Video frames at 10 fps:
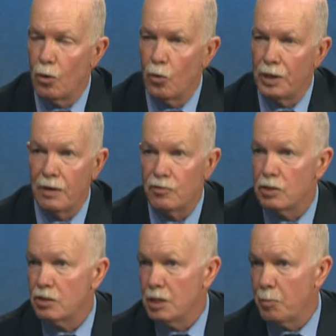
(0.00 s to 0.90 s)
old
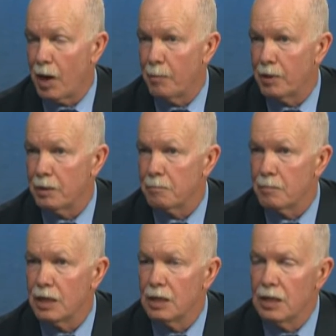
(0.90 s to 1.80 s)
FCC property.
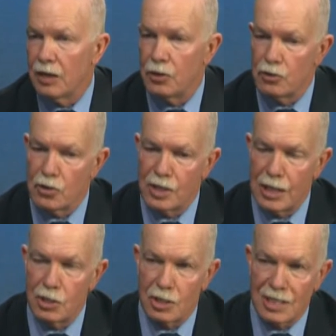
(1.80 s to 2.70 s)
And there's a
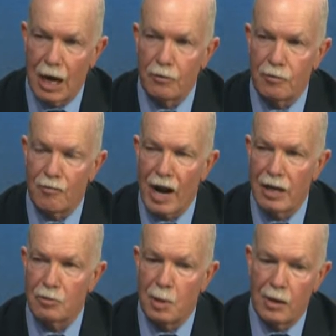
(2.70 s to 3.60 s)
section south of
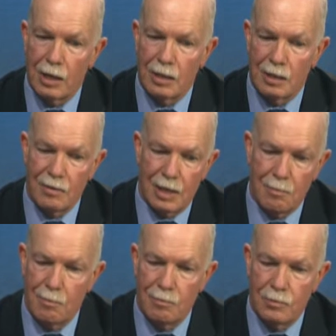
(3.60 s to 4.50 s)
Raspberry that, that
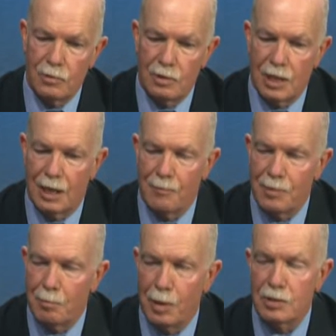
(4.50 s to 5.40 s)
uh,
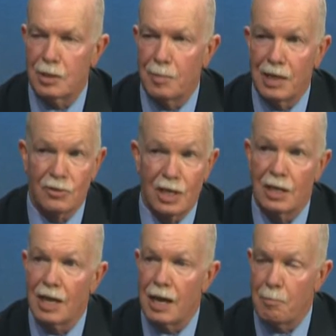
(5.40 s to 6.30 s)
butts up against
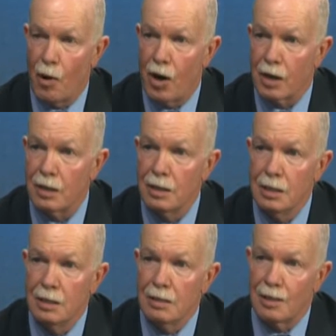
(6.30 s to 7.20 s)
Kincaid Park
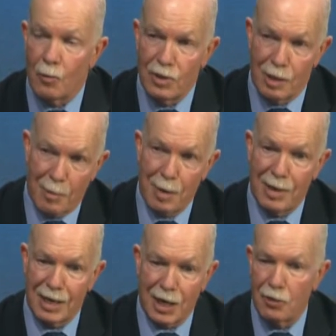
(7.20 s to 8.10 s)
that we think might
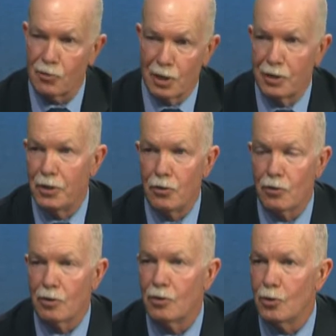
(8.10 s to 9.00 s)
make a nice little
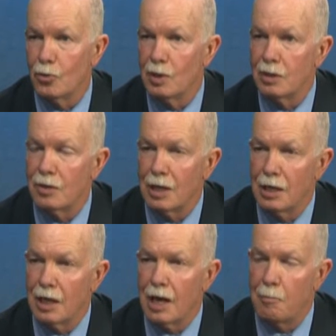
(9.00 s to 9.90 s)
addition to, uh, to
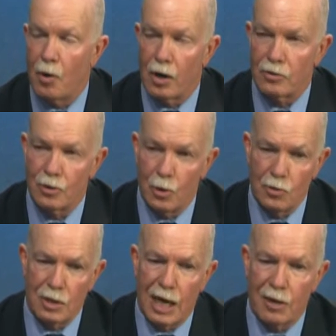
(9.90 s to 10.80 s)
Kincaid Park. So
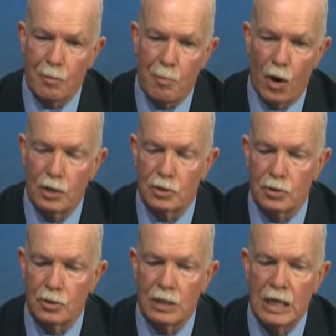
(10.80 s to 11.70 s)
those are kind of the
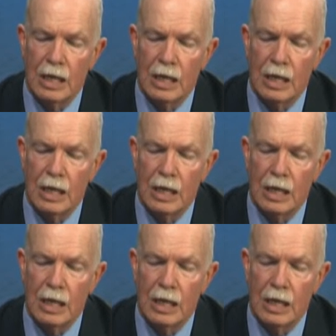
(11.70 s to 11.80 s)
parcels